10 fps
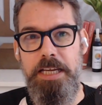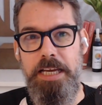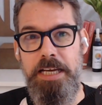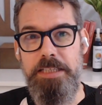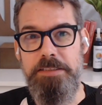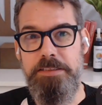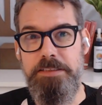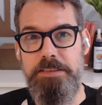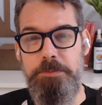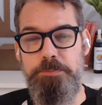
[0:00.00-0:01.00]

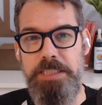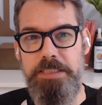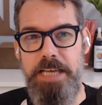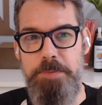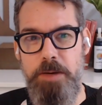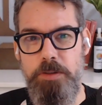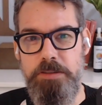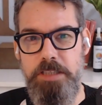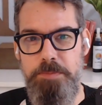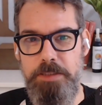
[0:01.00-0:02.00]
As the pandemic was
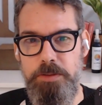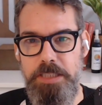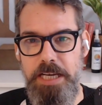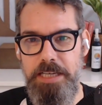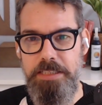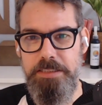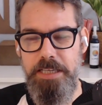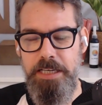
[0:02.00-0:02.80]
coming to the island,